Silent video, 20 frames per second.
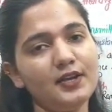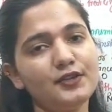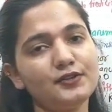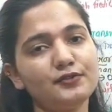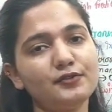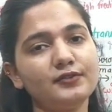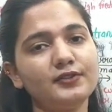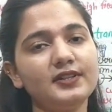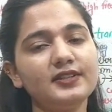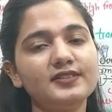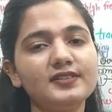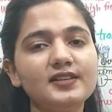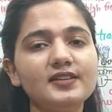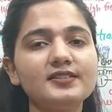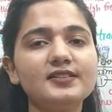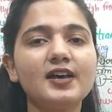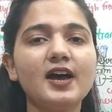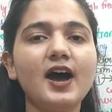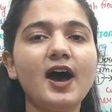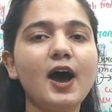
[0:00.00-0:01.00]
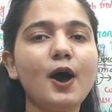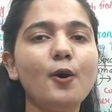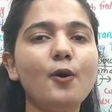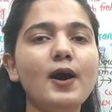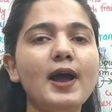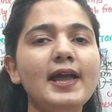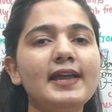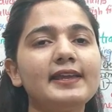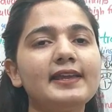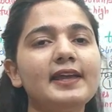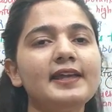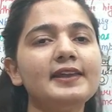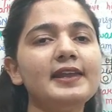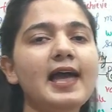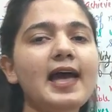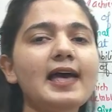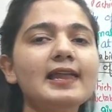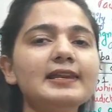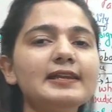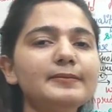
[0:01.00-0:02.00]
So this is how I can
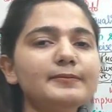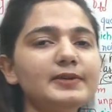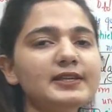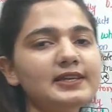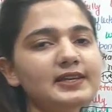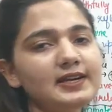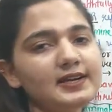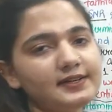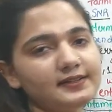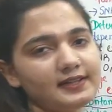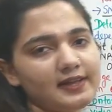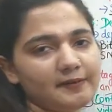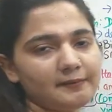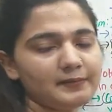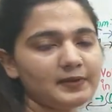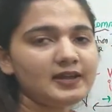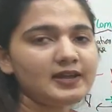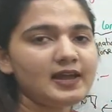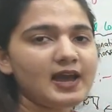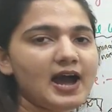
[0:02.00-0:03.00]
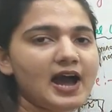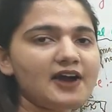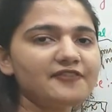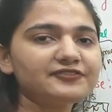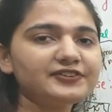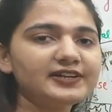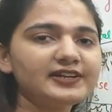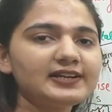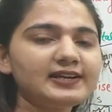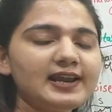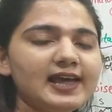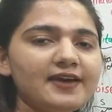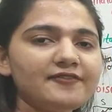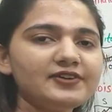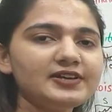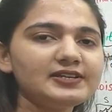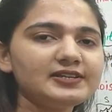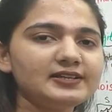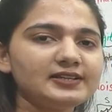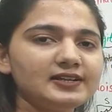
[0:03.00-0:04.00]
eliminate them. After
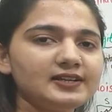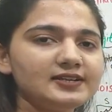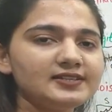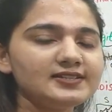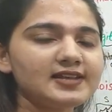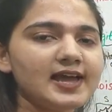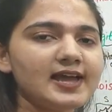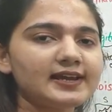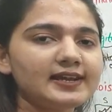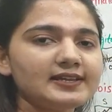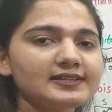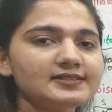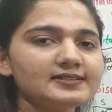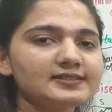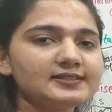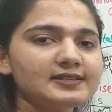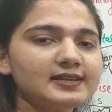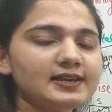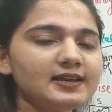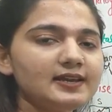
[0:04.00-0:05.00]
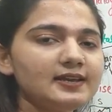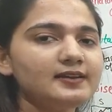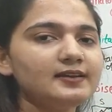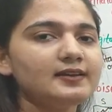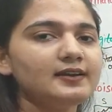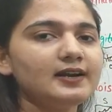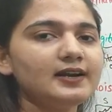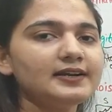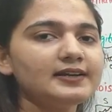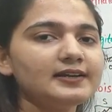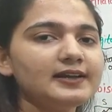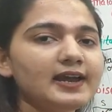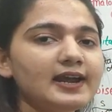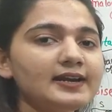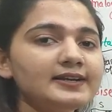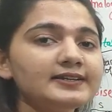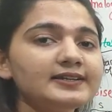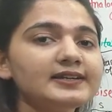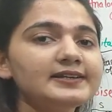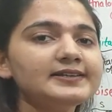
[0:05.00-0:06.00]
11 years, I can say it
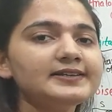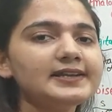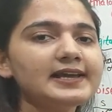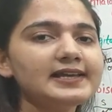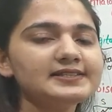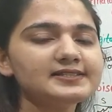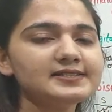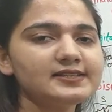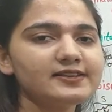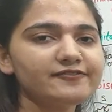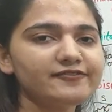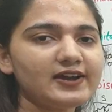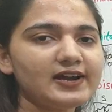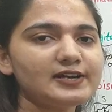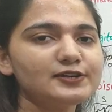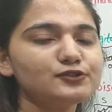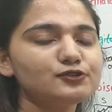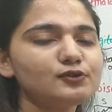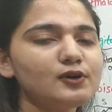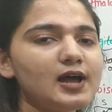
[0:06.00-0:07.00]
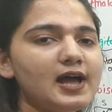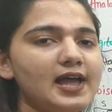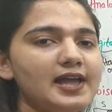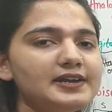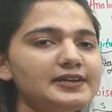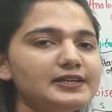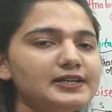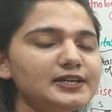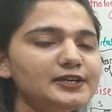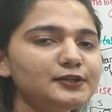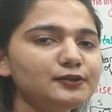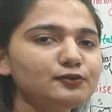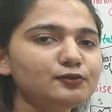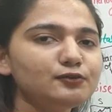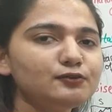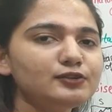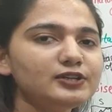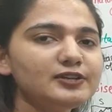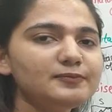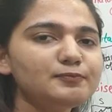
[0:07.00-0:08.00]
get intensified. So I need
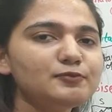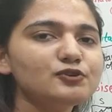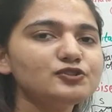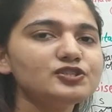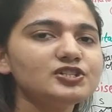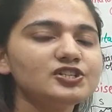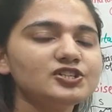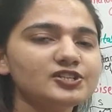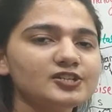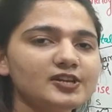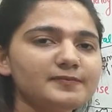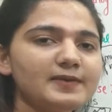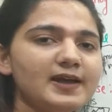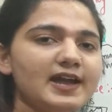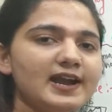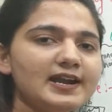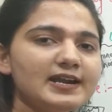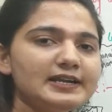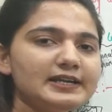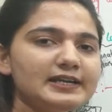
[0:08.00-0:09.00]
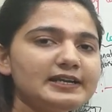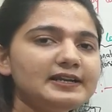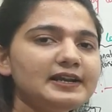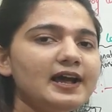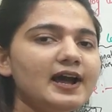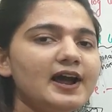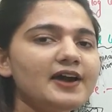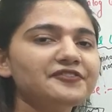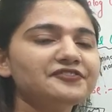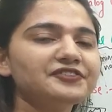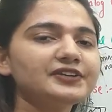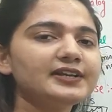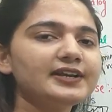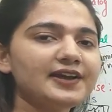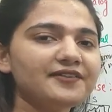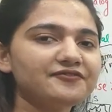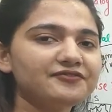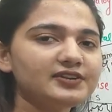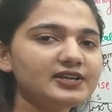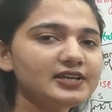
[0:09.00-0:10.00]
to reposition my antenna after
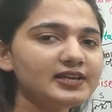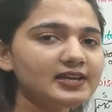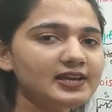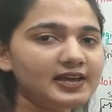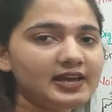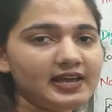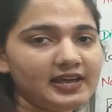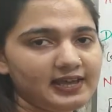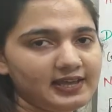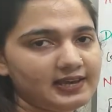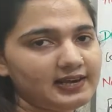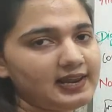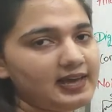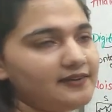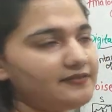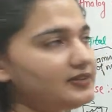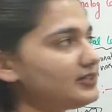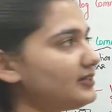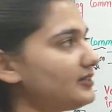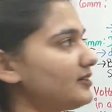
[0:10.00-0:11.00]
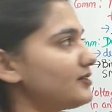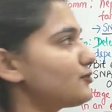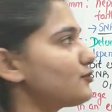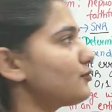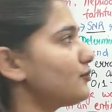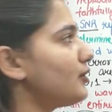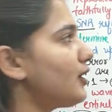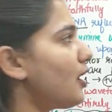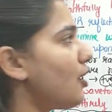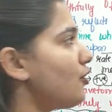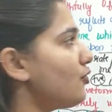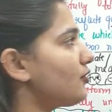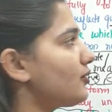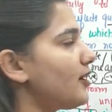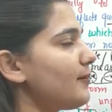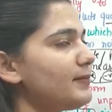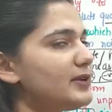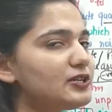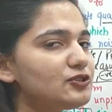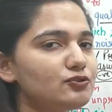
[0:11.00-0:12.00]
every 11 years. So now
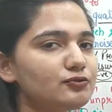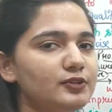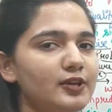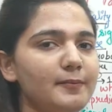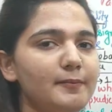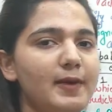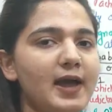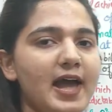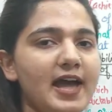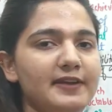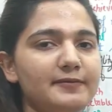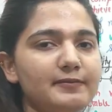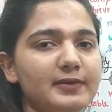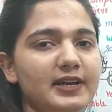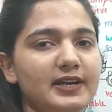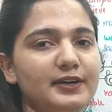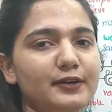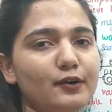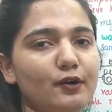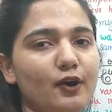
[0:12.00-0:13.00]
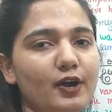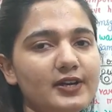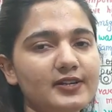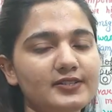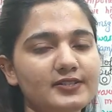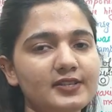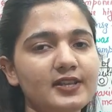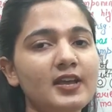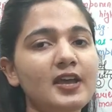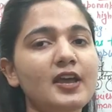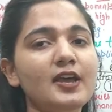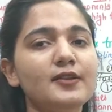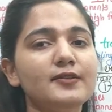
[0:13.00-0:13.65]
coming to the man-made noise.